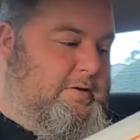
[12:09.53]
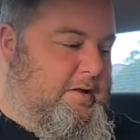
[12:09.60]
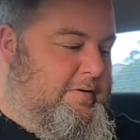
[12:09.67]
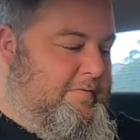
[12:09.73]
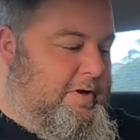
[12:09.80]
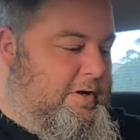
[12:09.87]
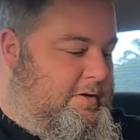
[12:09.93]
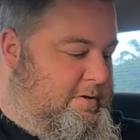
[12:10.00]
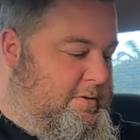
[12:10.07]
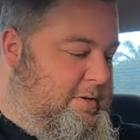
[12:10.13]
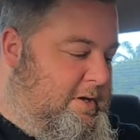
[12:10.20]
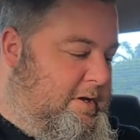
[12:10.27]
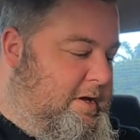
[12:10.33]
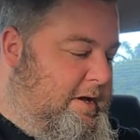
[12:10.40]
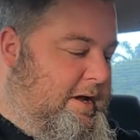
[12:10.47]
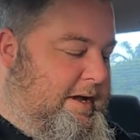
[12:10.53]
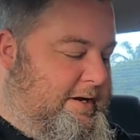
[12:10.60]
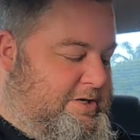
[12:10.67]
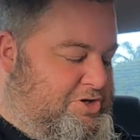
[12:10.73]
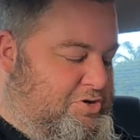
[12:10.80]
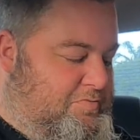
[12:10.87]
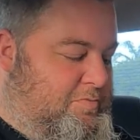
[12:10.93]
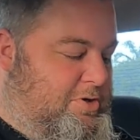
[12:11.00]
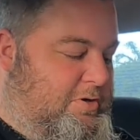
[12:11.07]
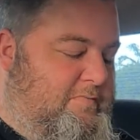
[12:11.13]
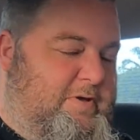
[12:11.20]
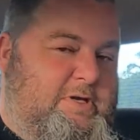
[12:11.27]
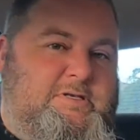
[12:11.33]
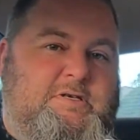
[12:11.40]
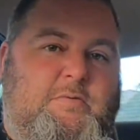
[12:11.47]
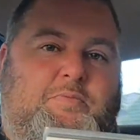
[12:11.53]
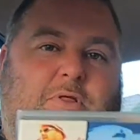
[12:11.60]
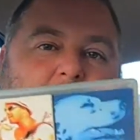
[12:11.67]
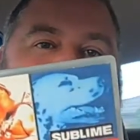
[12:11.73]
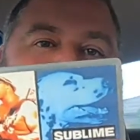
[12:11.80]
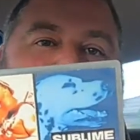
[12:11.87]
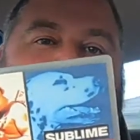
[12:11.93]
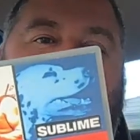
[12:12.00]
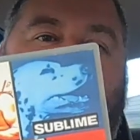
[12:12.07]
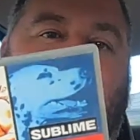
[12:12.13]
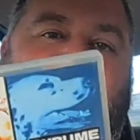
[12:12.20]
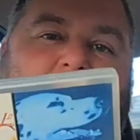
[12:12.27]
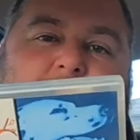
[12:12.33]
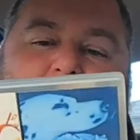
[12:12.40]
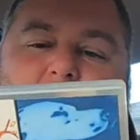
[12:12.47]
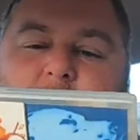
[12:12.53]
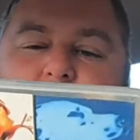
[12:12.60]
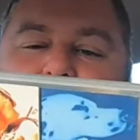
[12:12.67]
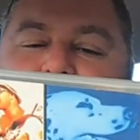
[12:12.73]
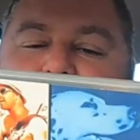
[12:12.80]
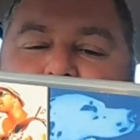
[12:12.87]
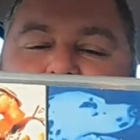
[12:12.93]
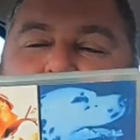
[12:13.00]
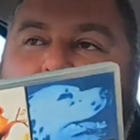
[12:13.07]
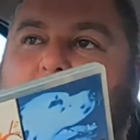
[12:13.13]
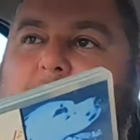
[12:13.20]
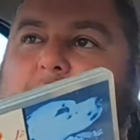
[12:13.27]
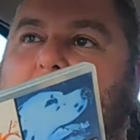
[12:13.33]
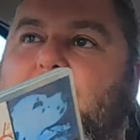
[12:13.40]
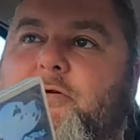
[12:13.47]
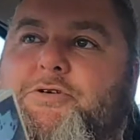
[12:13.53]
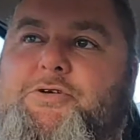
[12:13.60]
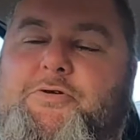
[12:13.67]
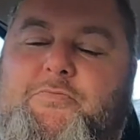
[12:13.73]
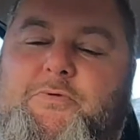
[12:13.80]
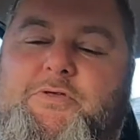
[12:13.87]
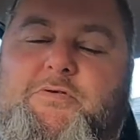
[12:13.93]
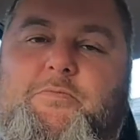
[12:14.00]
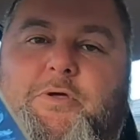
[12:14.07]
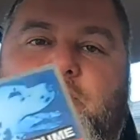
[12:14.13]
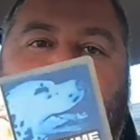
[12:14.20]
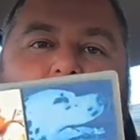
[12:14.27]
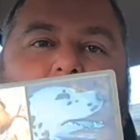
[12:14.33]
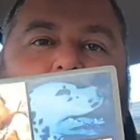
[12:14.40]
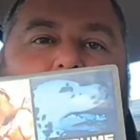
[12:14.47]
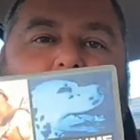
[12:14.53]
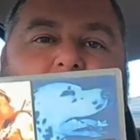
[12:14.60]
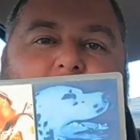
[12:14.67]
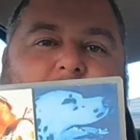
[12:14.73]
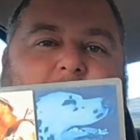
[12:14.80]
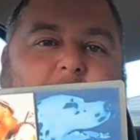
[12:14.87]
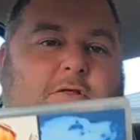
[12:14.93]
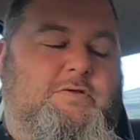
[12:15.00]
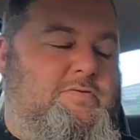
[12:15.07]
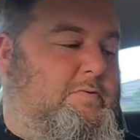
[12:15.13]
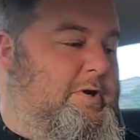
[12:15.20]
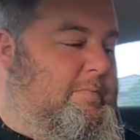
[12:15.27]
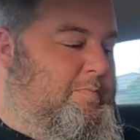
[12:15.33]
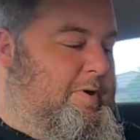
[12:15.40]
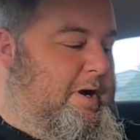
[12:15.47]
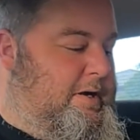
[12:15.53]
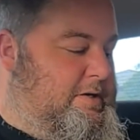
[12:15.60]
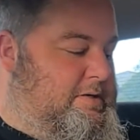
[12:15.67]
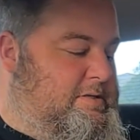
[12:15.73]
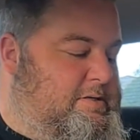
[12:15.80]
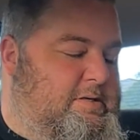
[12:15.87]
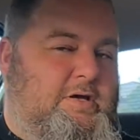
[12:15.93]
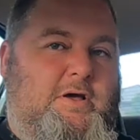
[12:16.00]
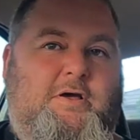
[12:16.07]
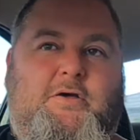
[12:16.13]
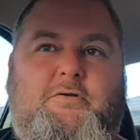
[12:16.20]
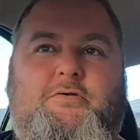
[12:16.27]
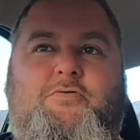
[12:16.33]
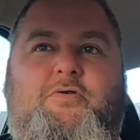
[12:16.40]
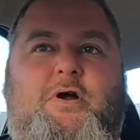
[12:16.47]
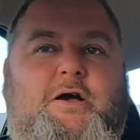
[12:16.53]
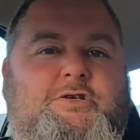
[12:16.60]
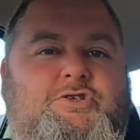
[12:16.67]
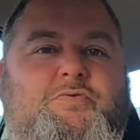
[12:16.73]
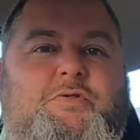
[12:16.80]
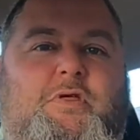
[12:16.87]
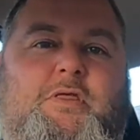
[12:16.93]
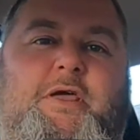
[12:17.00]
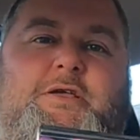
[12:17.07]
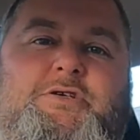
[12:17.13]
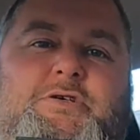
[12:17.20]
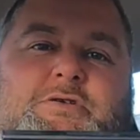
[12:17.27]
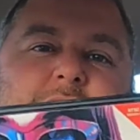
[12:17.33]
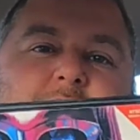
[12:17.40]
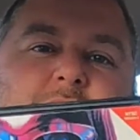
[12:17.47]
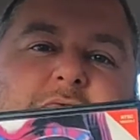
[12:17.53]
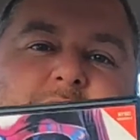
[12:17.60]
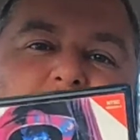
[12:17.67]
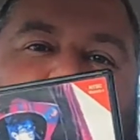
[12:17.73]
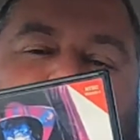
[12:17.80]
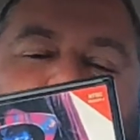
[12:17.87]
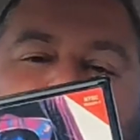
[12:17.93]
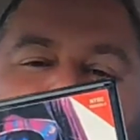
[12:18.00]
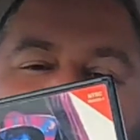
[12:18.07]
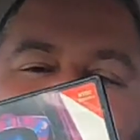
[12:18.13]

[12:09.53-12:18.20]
Glover action movie. Sublime Live, I didn't comp this one, but I assume this will be 15 to $20. The Crush with Alicia Silverstone, I